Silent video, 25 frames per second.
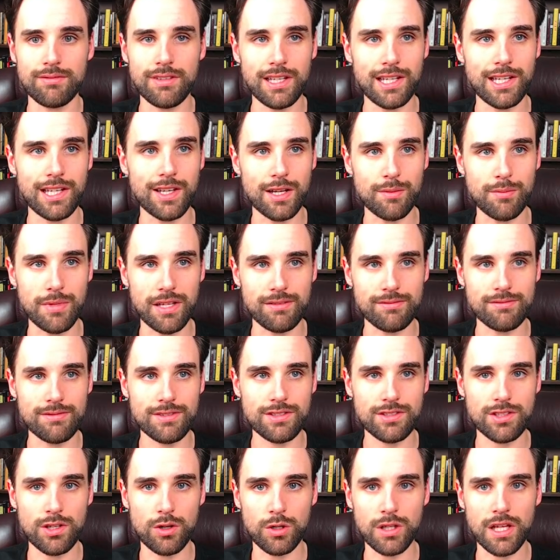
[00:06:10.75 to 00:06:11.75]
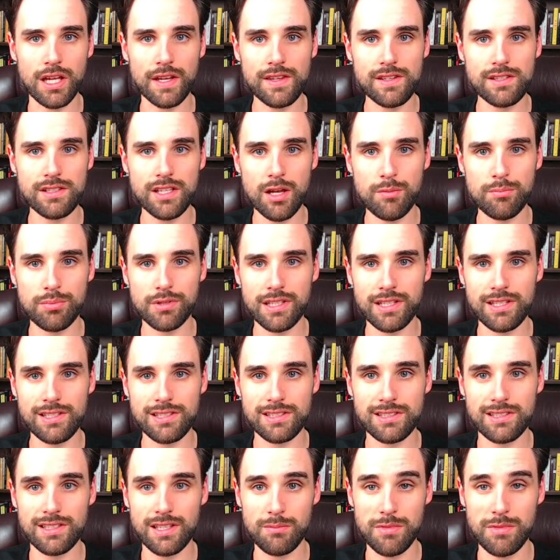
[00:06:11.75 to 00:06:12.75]
You know what I mean? So a lot of these
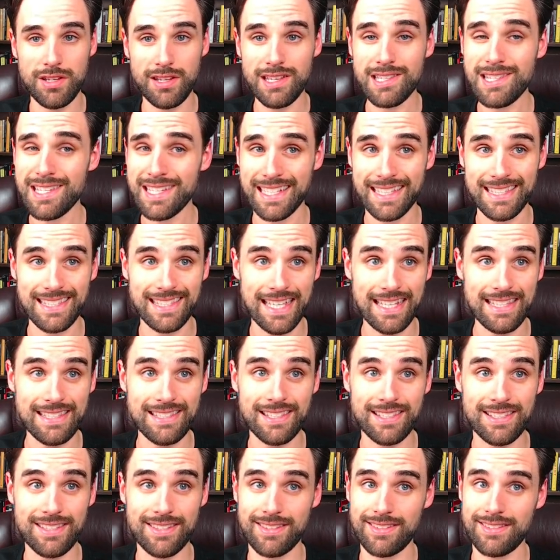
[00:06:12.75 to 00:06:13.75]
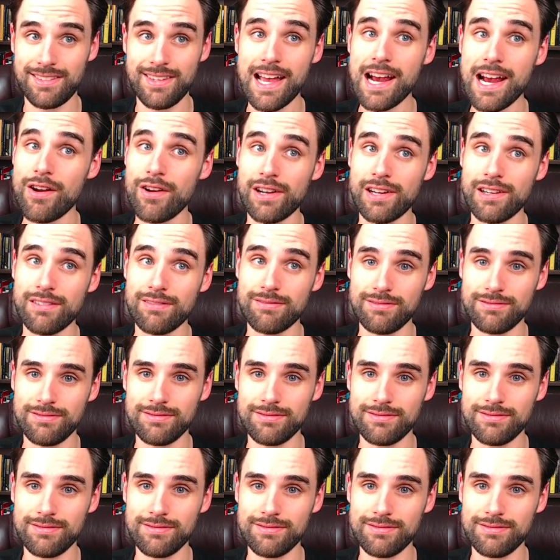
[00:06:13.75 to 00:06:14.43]
companies, I mean, you can see ConsenSys is hiring